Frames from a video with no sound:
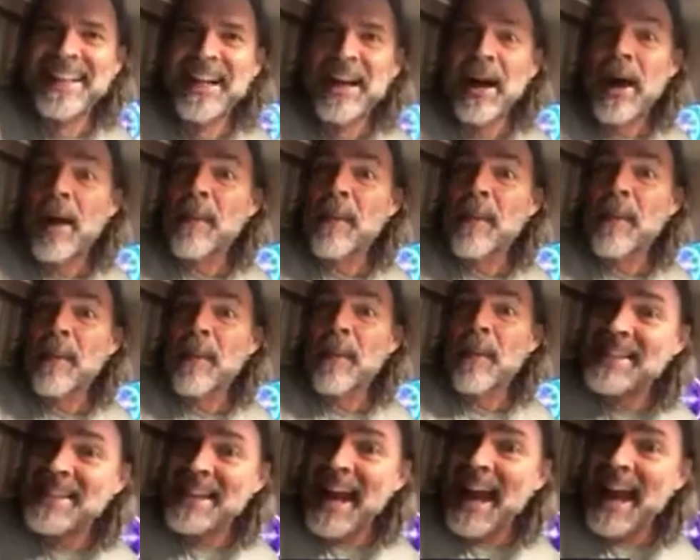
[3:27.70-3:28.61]
a big
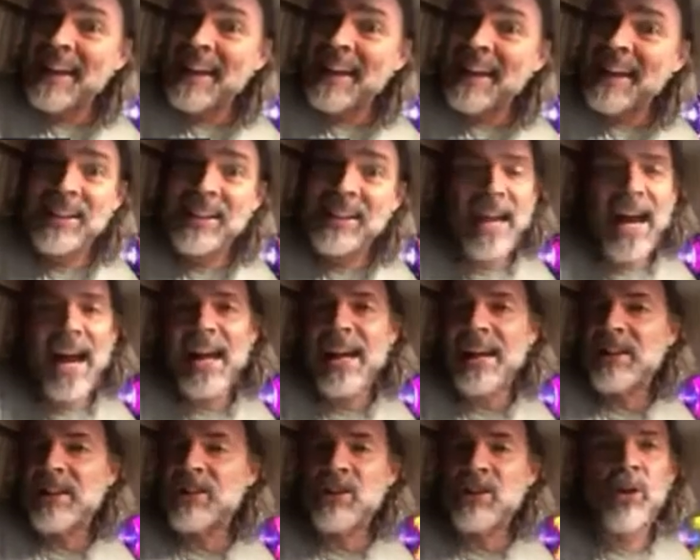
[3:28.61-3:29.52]
salad, because
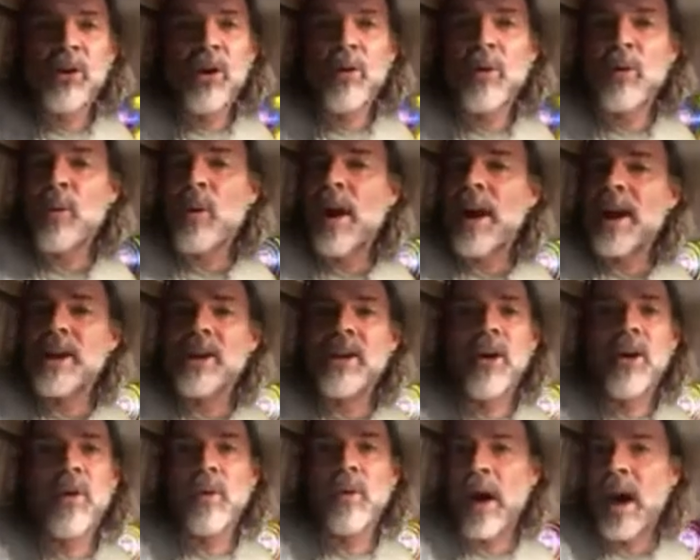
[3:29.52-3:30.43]
you don't want to
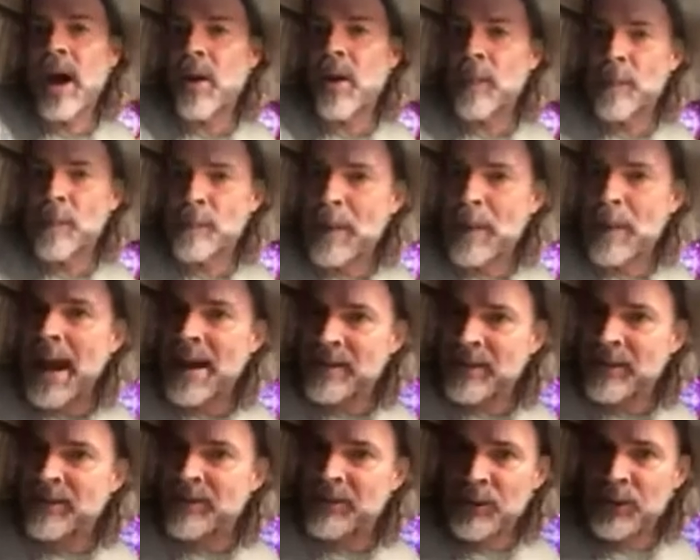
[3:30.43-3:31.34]
know how bad the
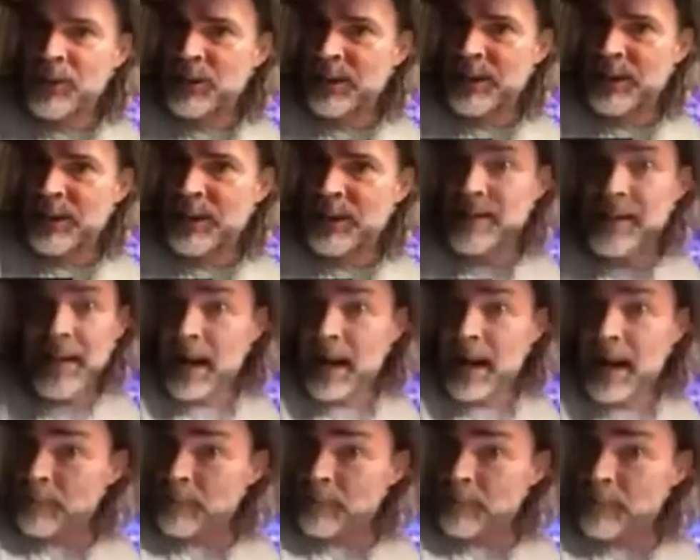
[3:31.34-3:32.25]
food is.
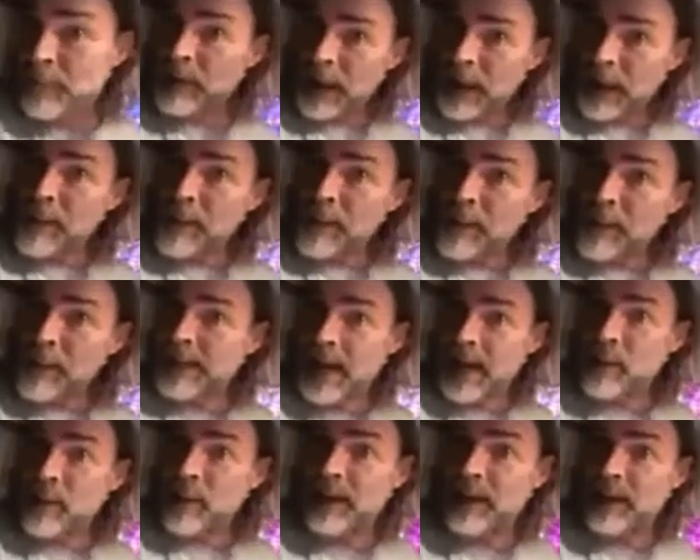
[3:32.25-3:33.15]
And Emily and I
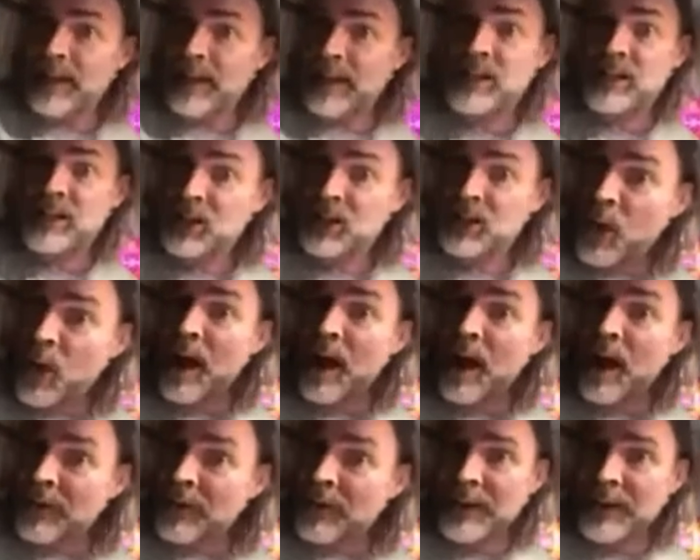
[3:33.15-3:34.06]
were eating so
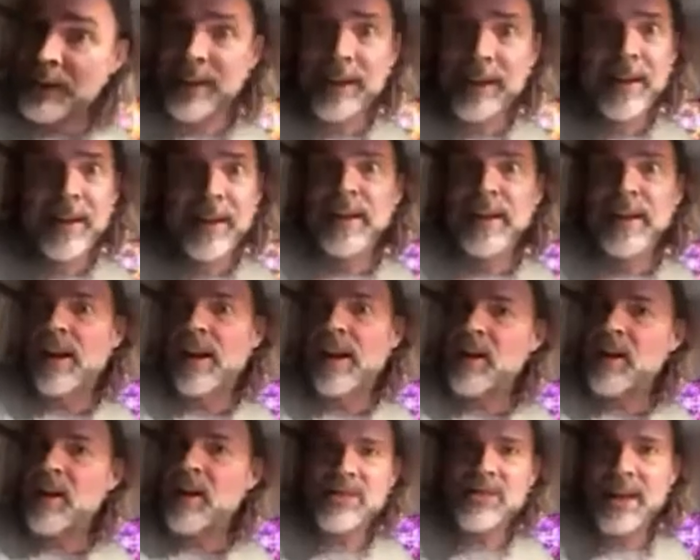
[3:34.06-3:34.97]
healthy. All
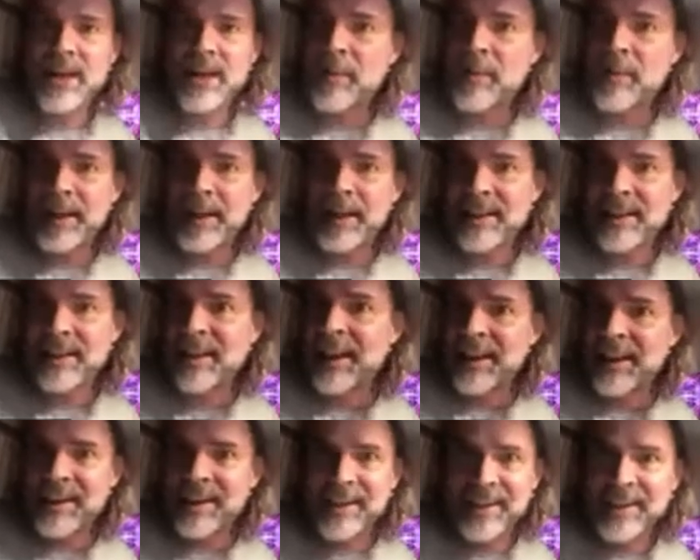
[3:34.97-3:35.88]
of a sudden, I'm eating
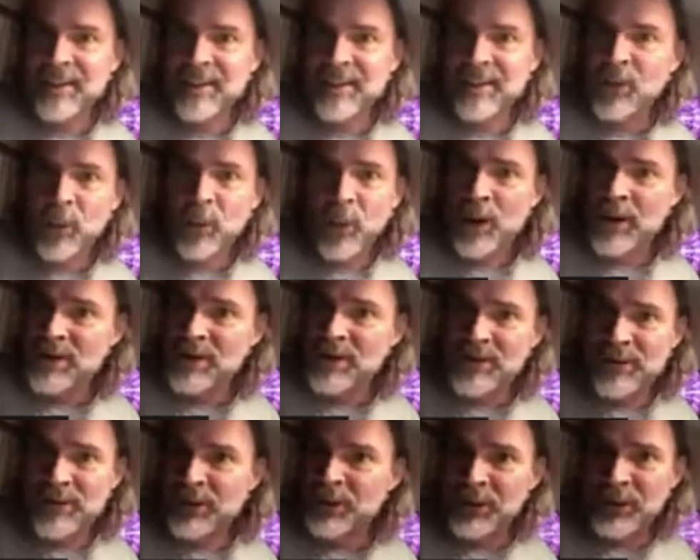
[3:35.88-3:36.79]
like the worst
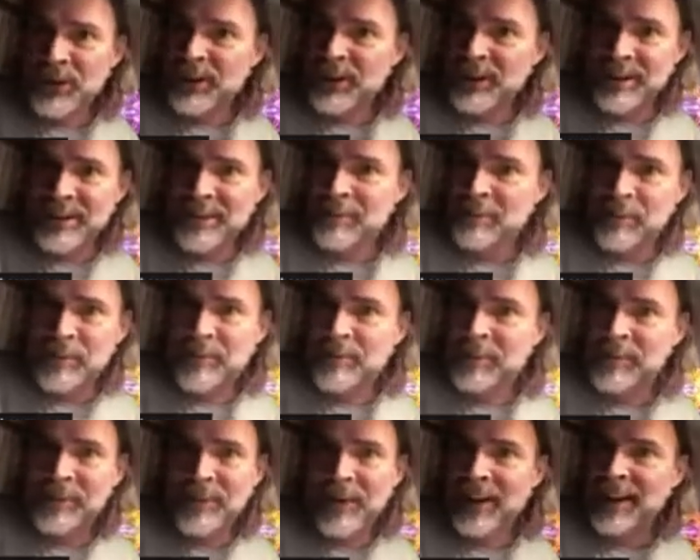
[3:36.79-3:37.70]
food you could
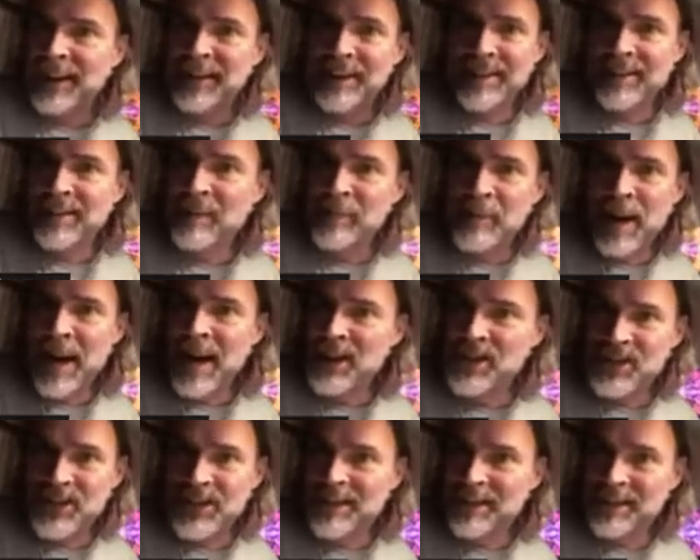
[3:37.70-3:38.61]
fucking
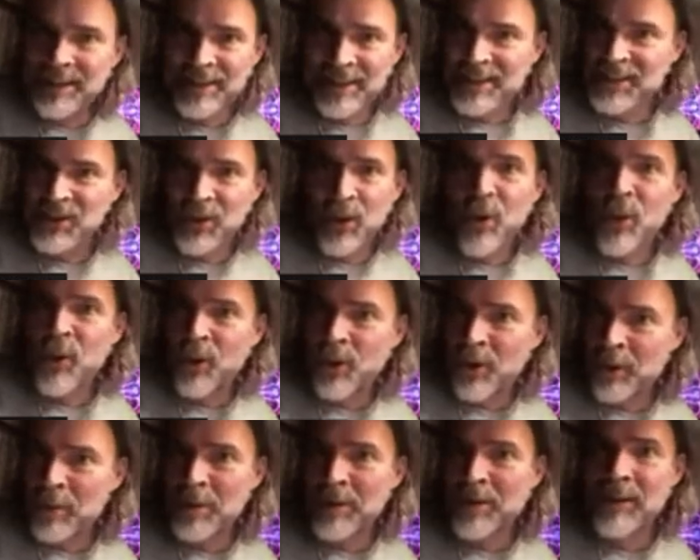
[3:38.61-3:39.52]
imagine. It's
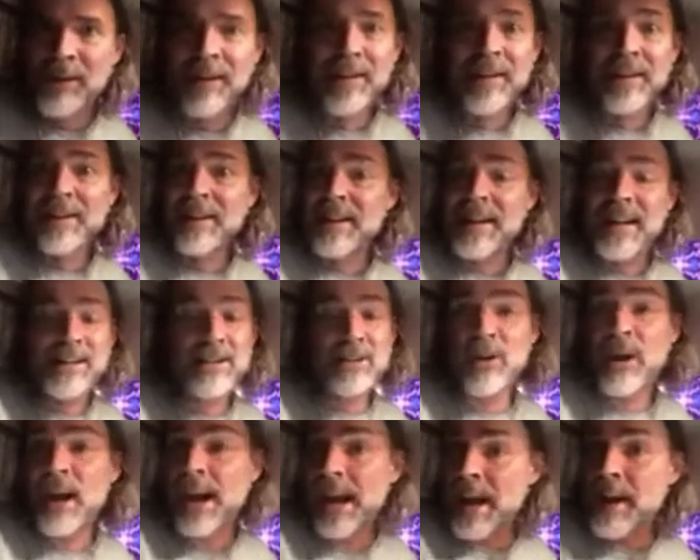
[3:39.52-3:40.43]
horrible. Yeah. And so
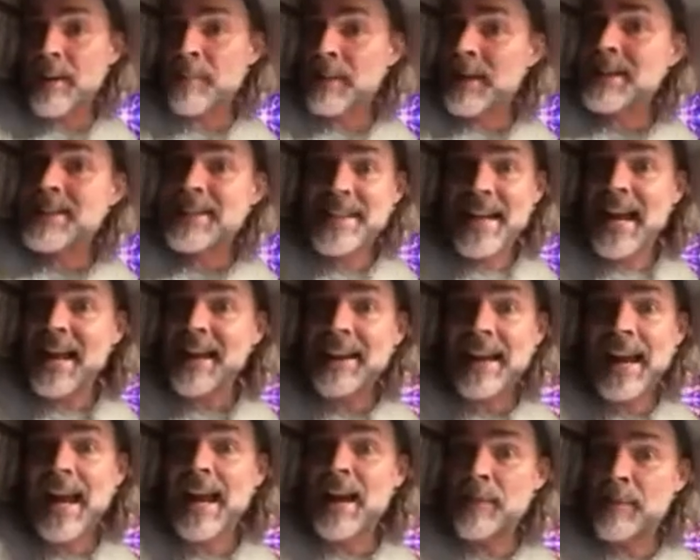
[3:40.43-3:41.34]
I had a big salad. I
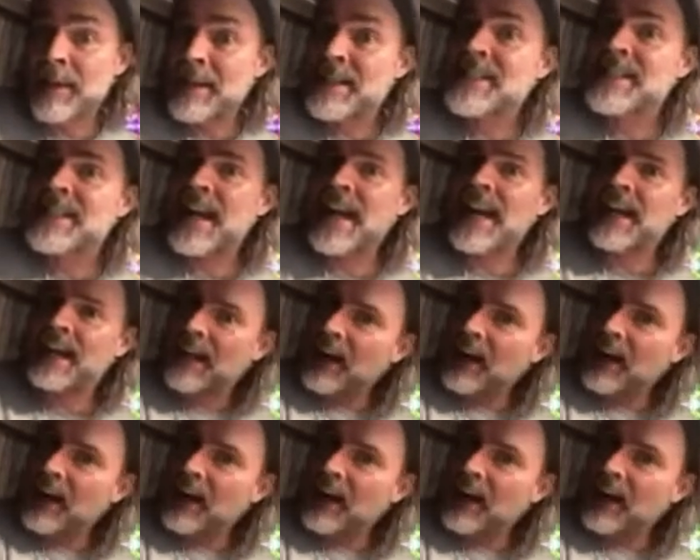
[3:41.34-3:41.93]
had a big steak.